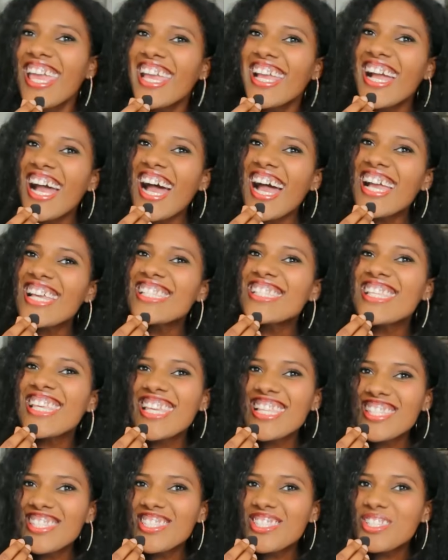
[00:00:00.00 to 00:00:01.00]
Hey guys,
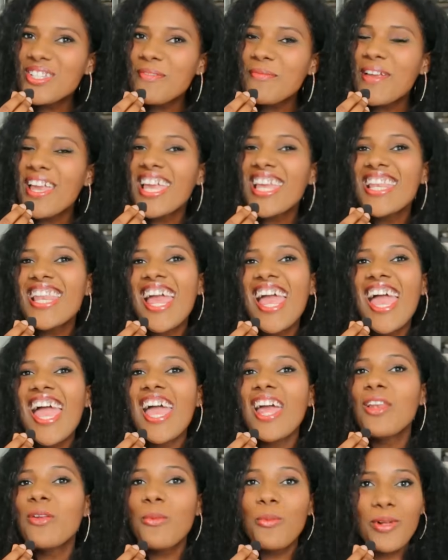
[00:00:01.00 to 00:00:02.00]
it's Jermaine
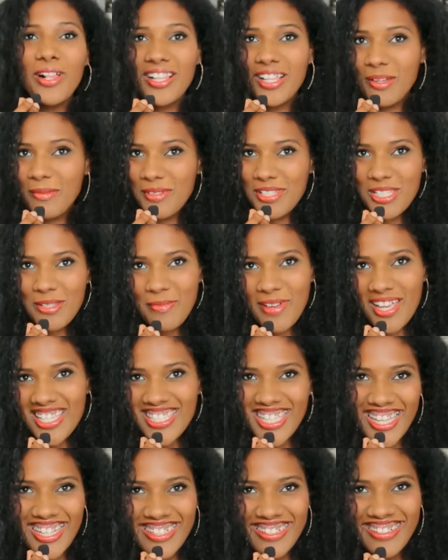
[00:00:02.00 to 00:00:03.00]
and welcome to my
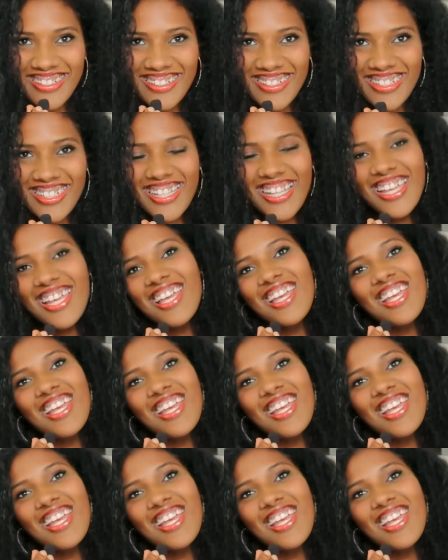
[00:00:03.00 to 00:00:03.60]
channel.